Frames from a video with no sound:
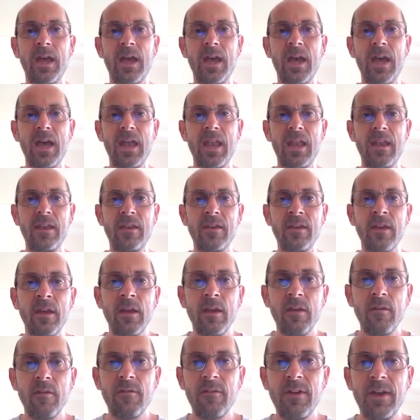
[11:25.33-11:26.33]
And
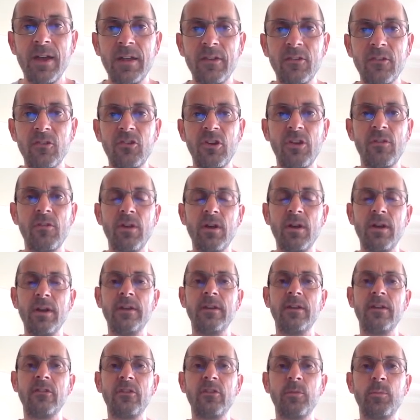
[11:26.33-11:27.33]
that general
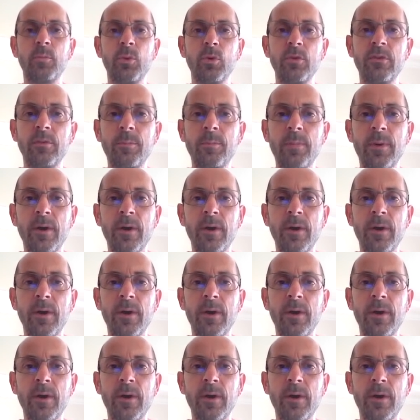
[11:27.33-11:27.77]
idea is supported